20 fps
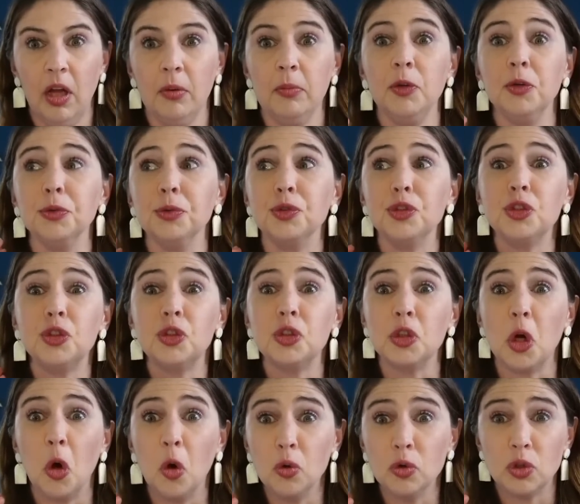I mean, it was
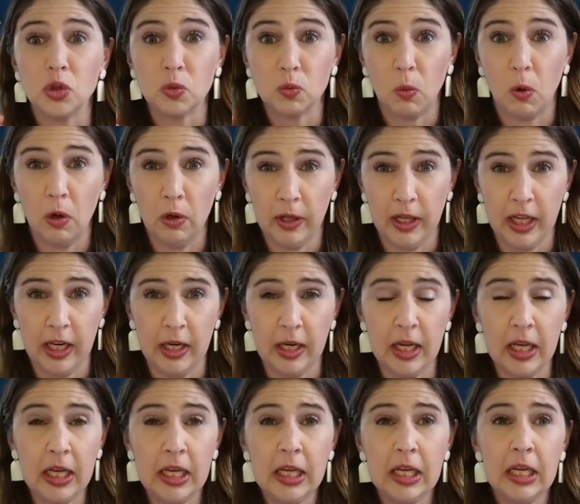so swollen.
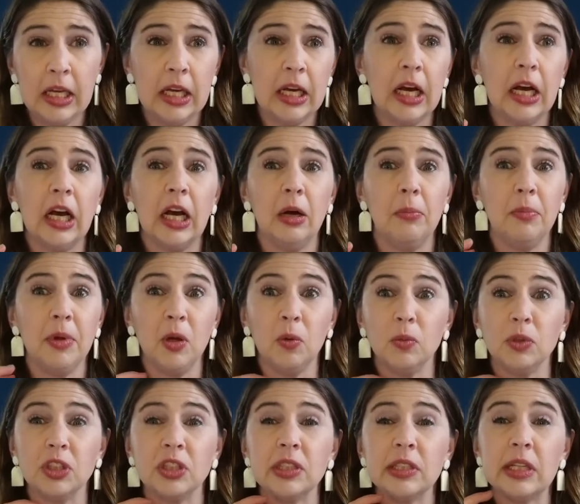Um, it
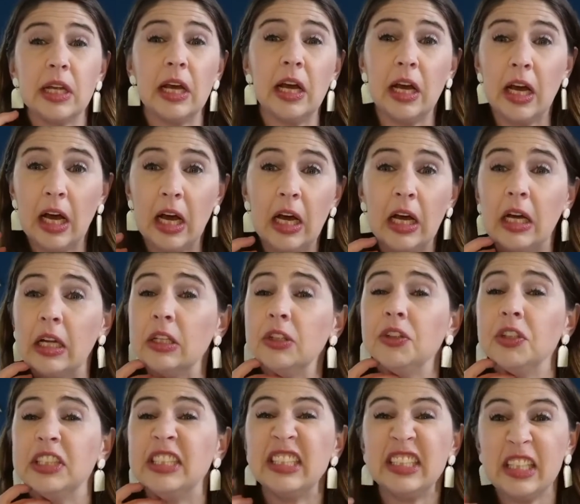was, you
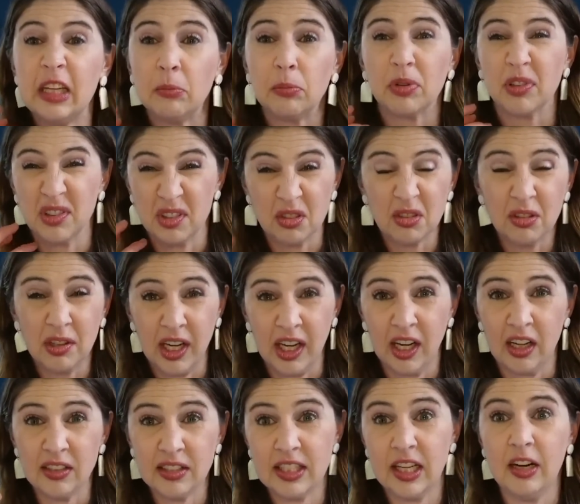could see it protruding
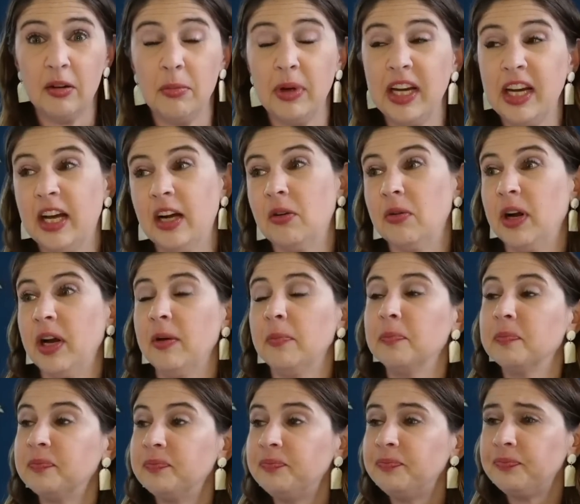outside of my neck, right?
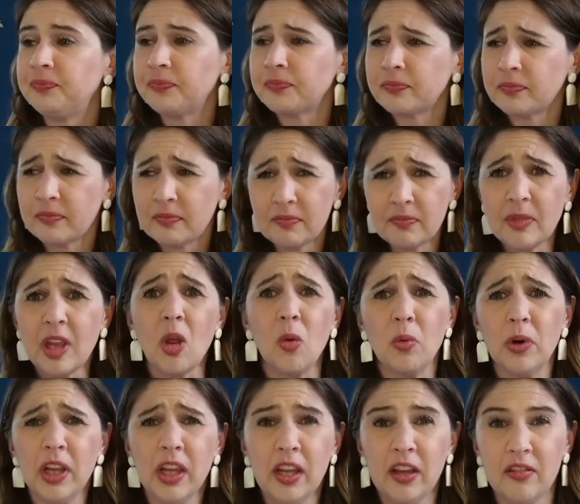
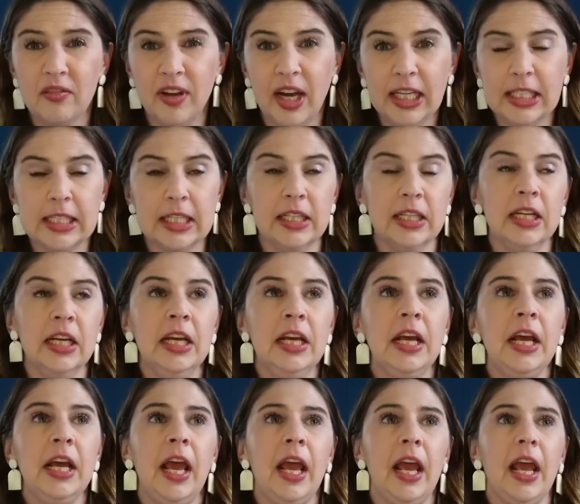really infected.
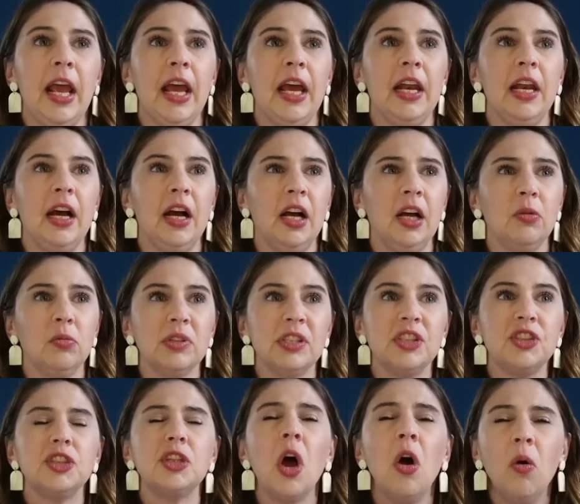And I was
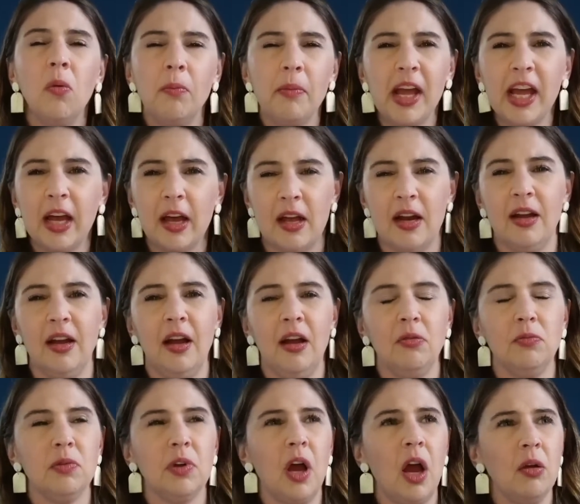so mad. I,
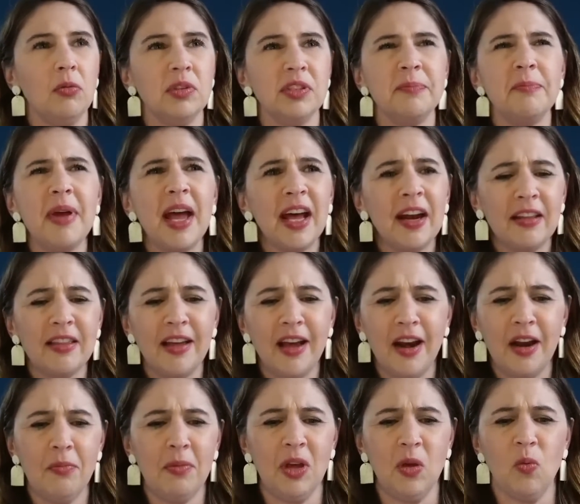I was mad at the
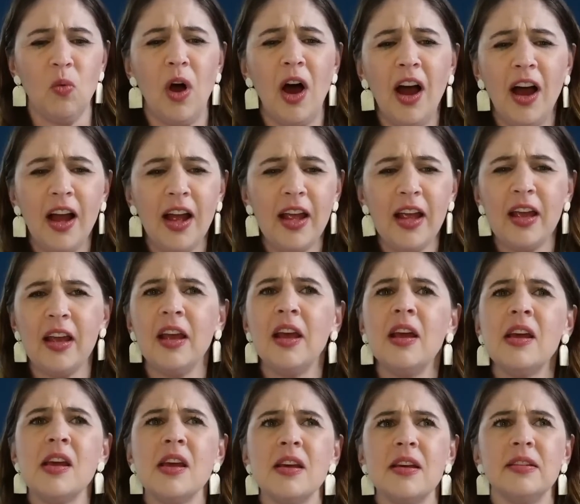enemy. Why
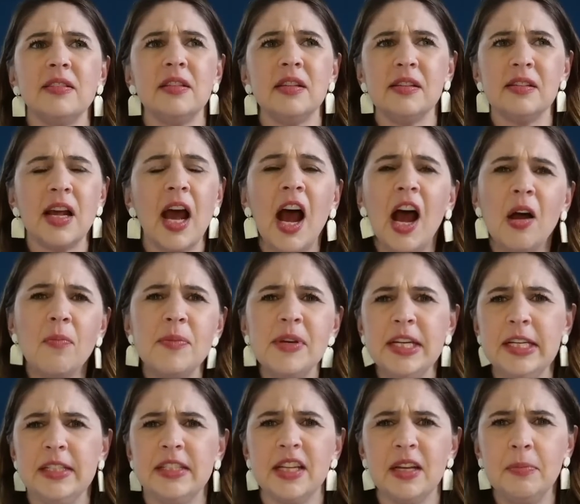is this
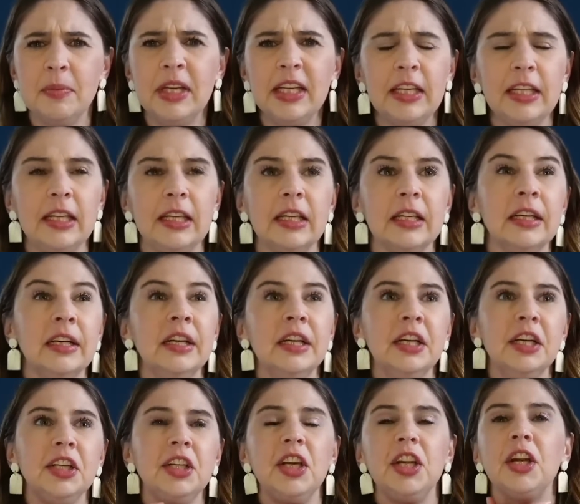happening to me?
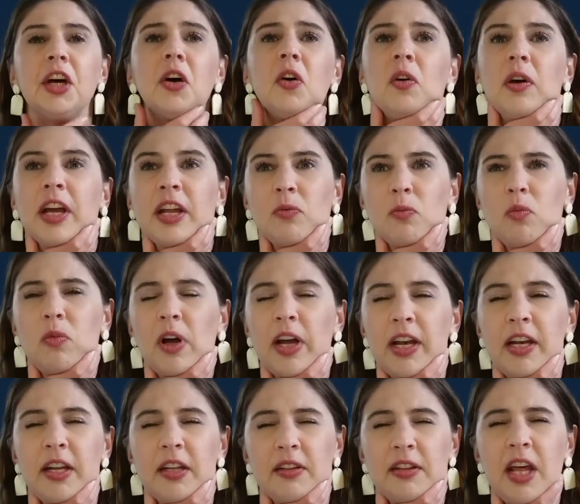You know, and
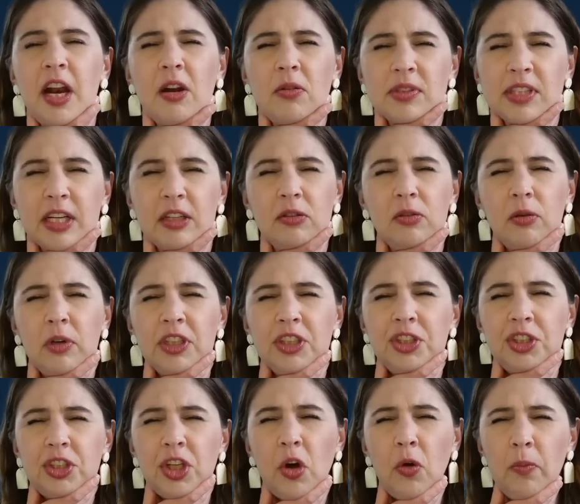and then I was like, Lord,
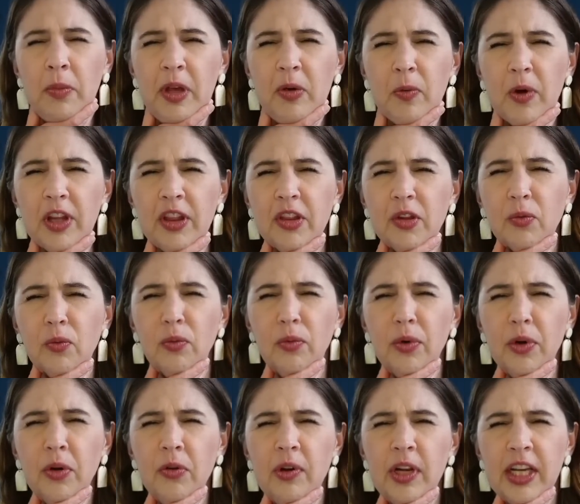show me what the
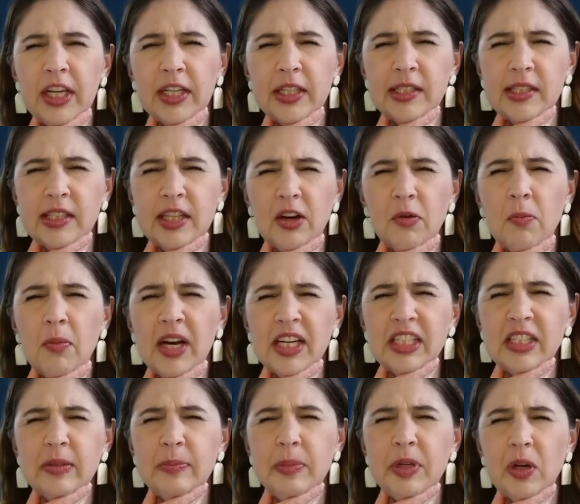root is. There
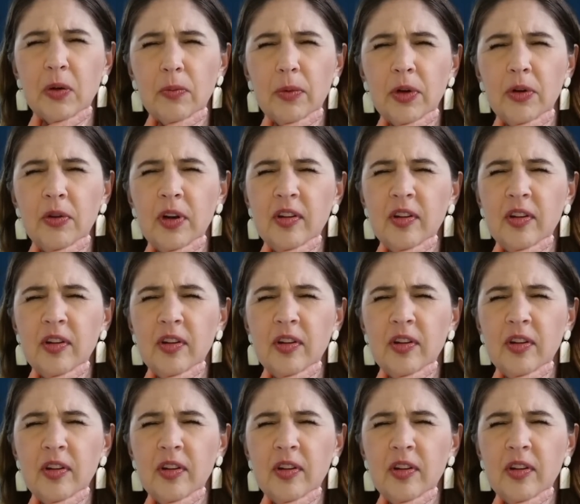must be a root.